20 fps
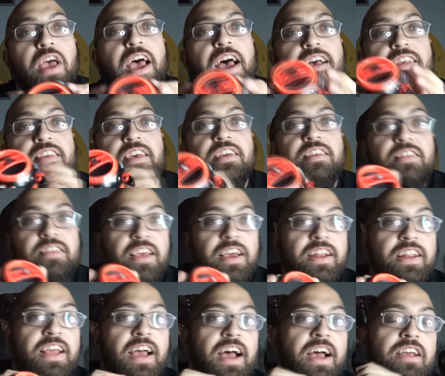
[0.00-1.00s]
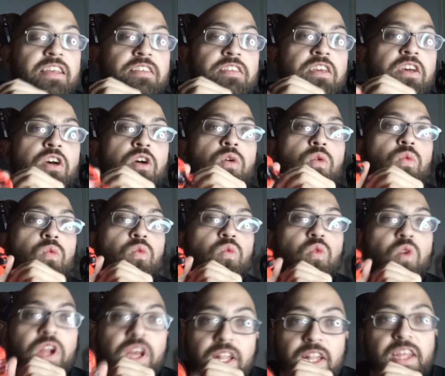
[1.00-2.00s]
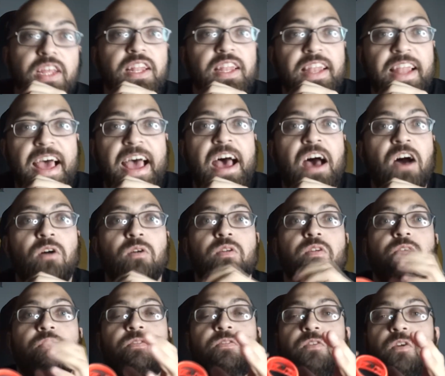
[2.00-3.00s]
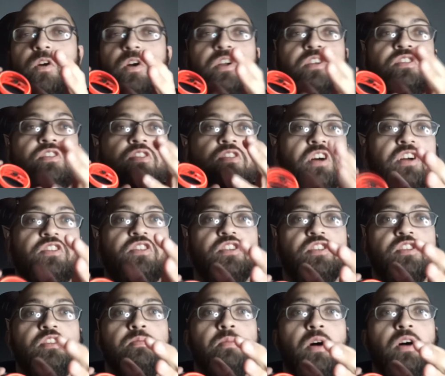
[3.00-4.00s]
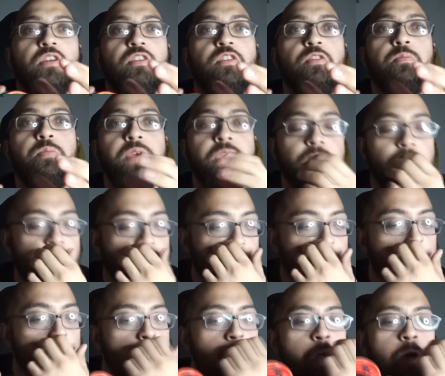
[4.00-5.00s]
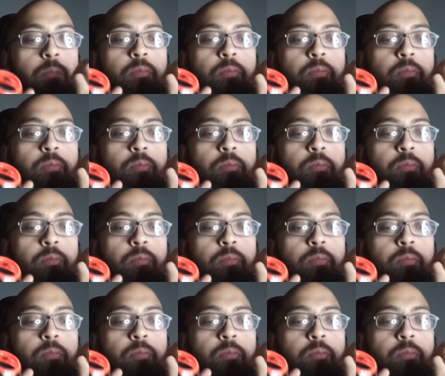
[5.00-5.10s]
As I said, guys, really loud for such a small speaker,